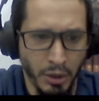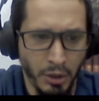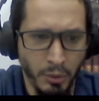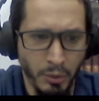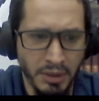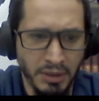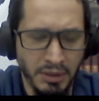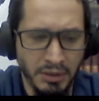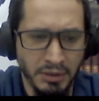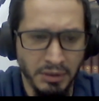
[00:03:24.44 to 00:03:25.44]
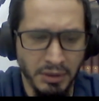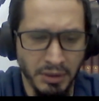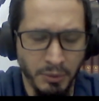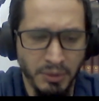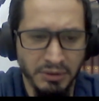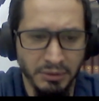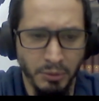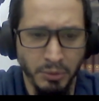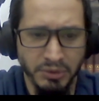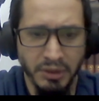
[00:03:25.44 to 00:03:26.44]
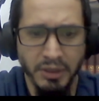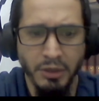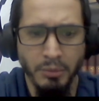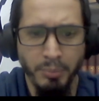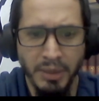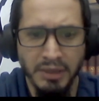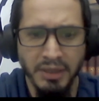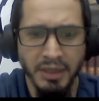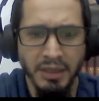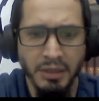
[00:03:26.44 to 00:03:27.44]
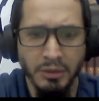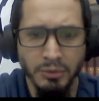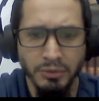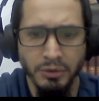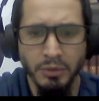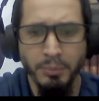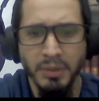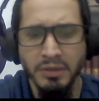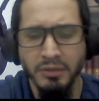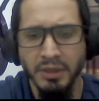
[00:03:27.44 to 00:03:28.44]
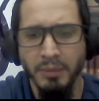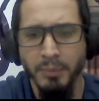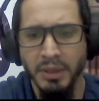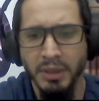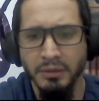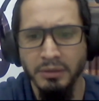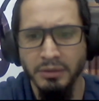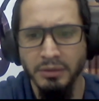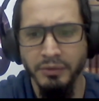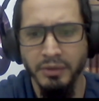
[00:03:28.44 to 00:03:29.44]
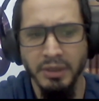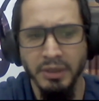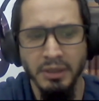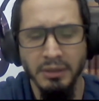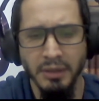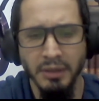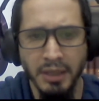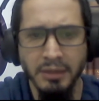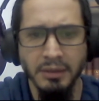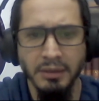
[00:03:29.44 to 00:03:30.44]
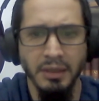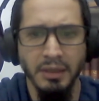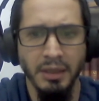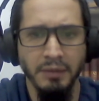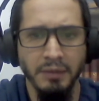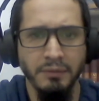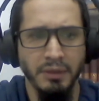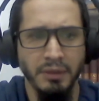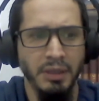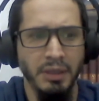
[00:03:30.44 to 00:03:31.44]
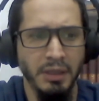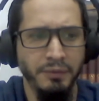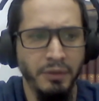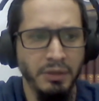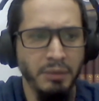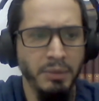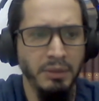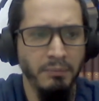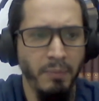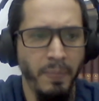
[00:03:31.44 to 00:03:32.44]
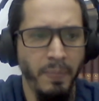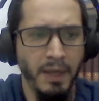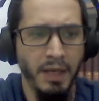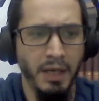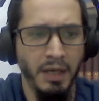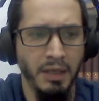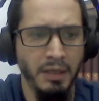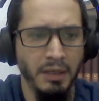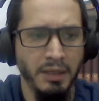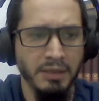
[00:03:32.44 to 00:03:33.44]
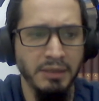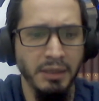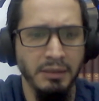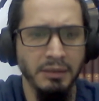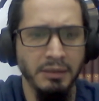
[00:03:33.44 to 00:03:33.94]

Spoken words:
Our study compared the Prinose to conventional methods of screening and CAT4TB. Next slide.